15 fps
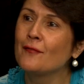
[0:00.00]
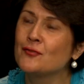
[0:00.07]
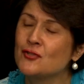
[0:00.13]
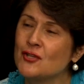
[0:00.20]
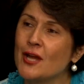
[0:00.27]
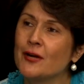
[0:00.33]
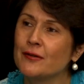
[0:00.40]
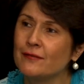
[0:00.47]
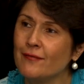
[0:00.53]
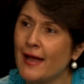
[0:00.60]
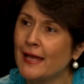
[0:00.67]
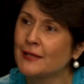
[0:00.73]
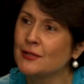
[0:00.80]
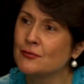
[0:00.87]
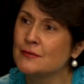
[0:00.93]
of shared
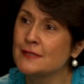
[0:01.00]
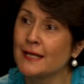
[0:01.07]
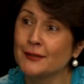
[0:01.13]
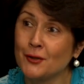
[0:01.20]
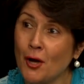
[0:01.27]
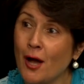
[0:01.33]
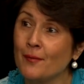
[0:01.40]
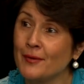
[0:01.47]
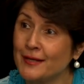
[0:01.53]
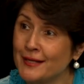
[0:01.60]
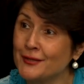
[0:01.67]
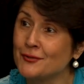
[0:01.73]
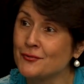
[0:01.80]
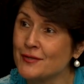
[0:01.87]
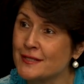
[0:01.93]
values and common
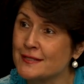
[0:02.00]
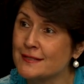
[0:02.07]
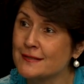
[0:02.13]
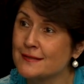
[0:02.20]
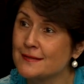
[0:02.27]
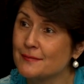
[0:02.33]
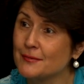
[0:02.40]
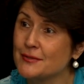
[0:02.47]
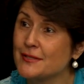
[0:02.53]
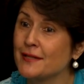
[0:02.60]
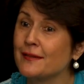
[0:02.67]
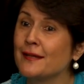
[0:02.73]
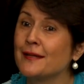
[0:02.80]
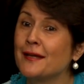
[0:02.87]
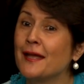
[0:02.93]
interests, because I
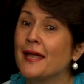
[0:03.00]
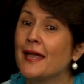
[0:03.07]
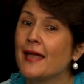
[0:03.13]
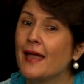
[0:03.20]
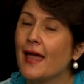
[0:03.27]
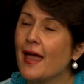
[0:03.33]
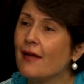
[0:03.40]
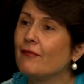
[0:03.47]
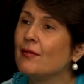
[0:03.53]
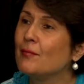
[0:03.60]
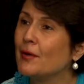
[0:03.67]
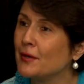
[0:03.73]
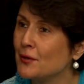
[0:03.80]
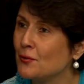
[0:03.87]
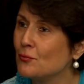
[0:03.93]
think
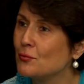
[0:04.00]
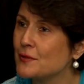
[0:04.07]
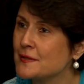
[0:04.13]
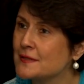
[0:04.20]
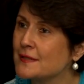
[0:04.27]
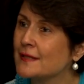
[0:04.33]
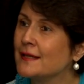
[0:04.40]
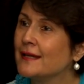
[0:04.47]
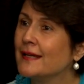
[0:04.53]
everybody who was